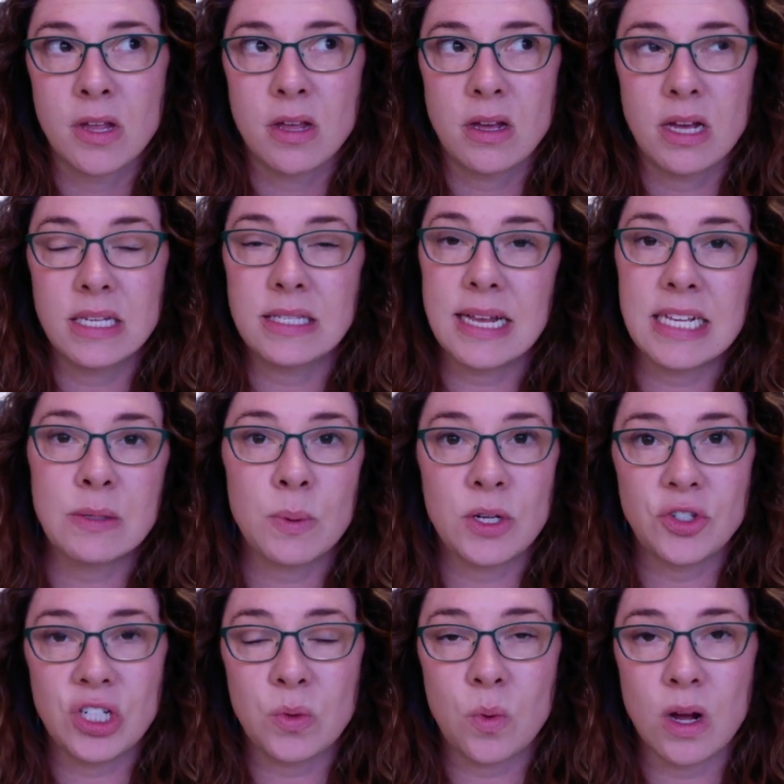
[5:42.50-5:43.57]
assess what
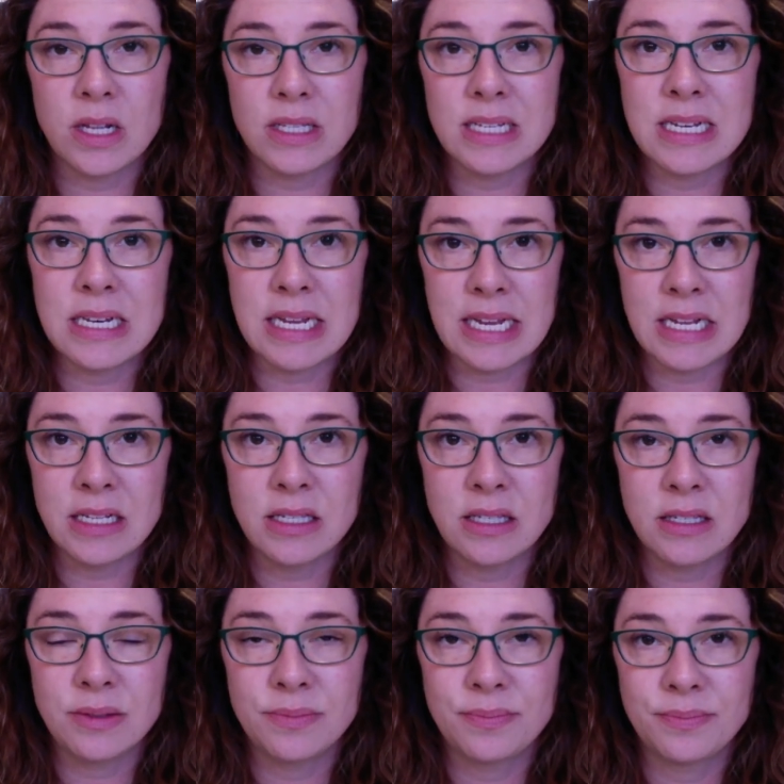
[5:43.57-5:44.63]
she wants and
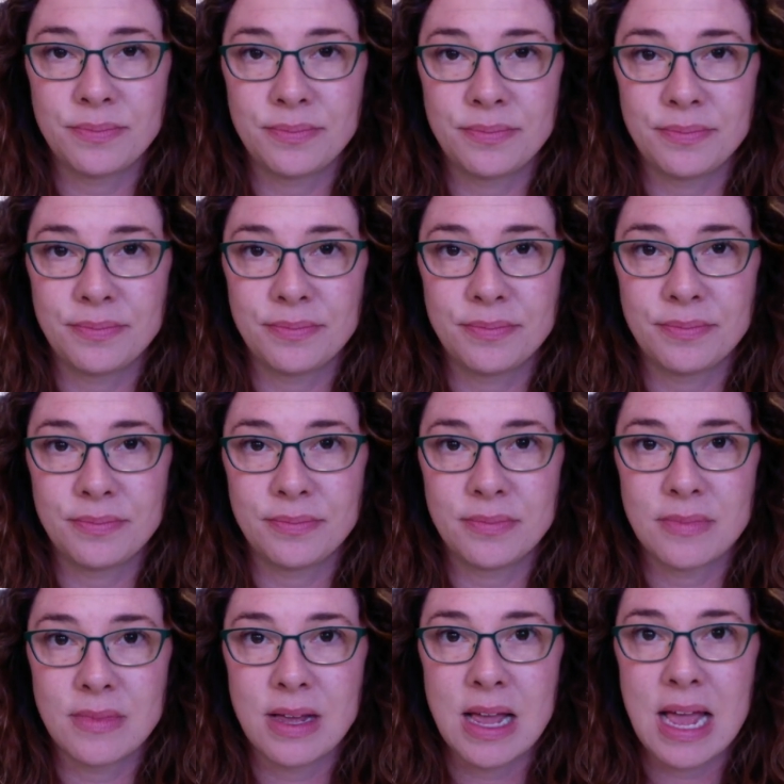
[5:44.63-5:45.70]
needs,
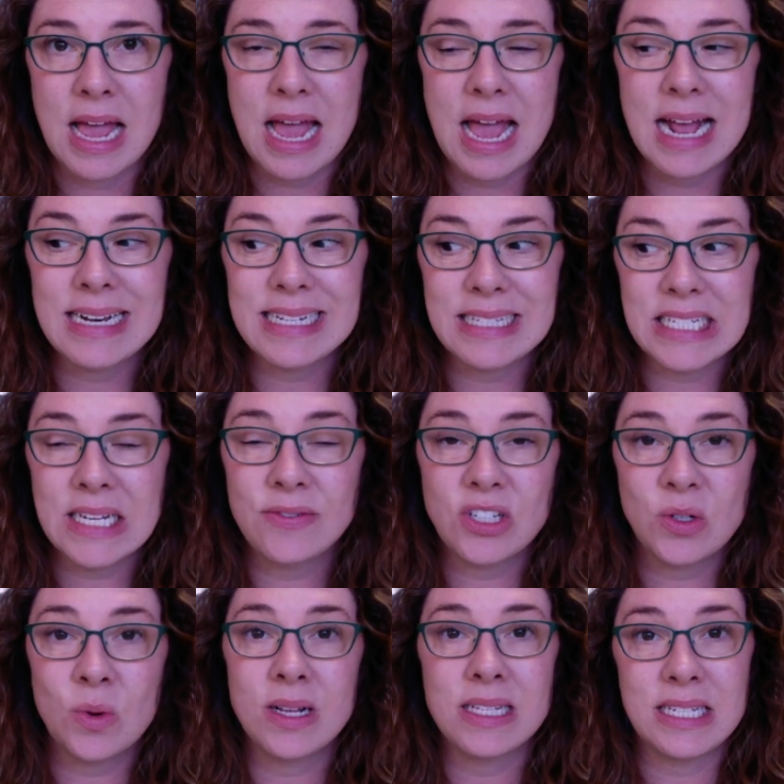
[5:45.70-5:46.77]
and to see if
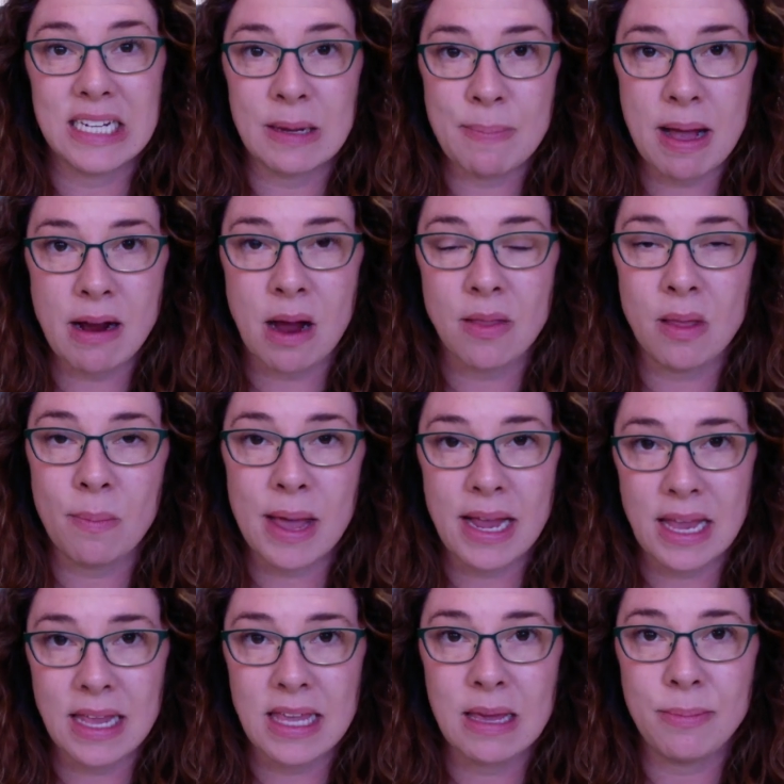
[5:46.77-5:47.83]
she wants to get back on the bike
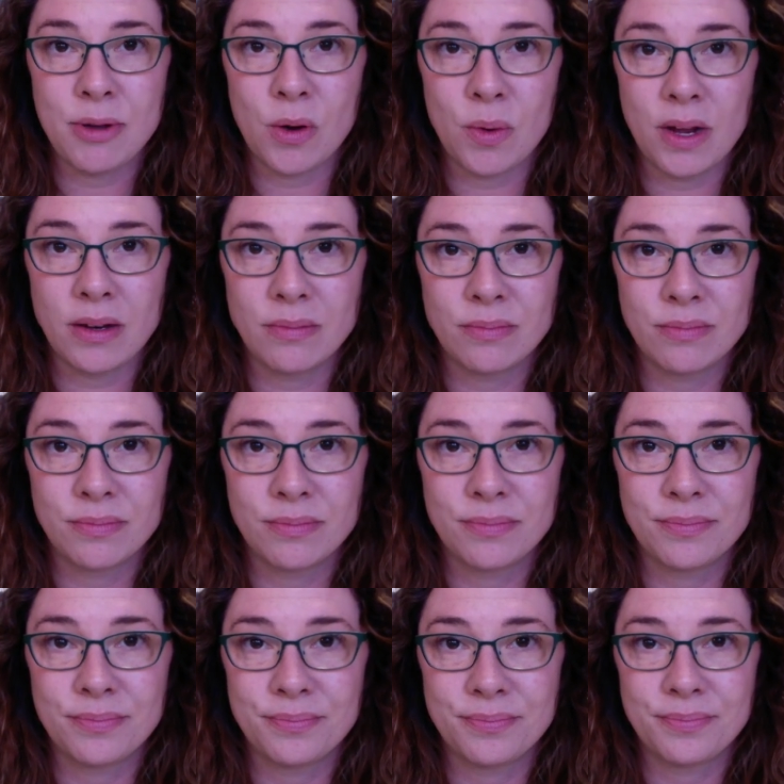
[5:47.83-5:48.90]
and keep going
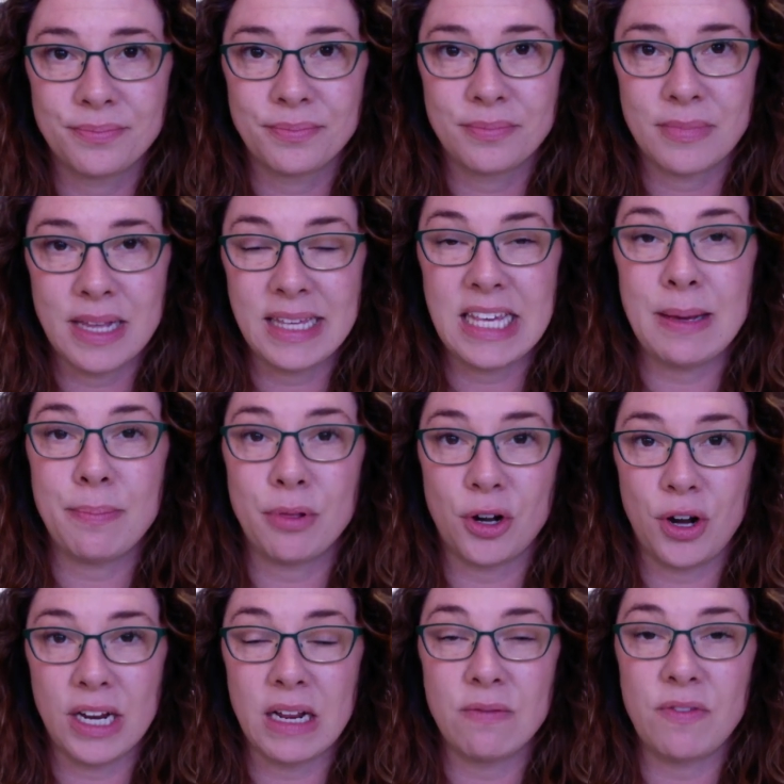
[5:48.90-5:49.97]
and keep
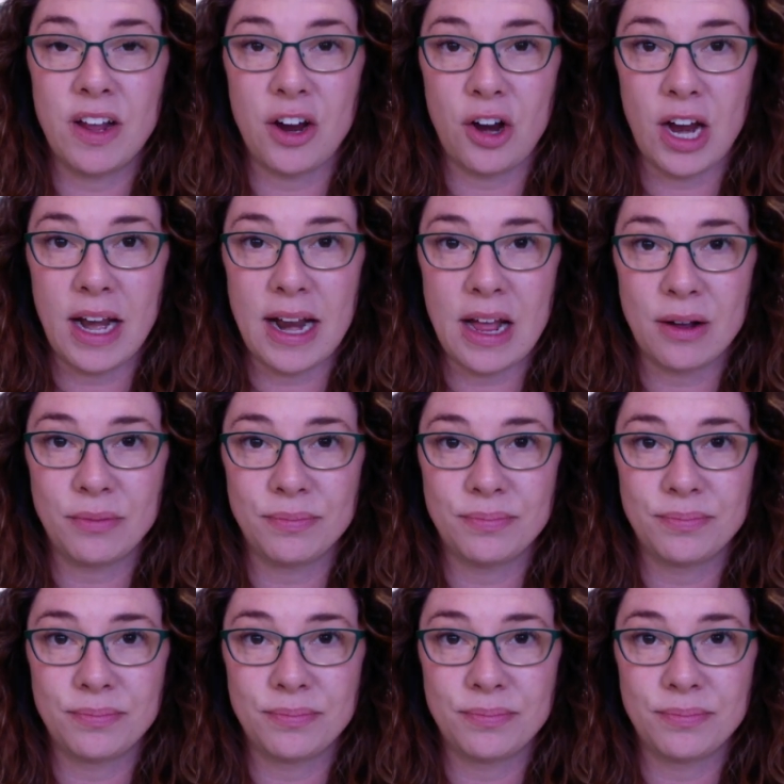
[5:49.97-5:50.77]
learning and figuring it out.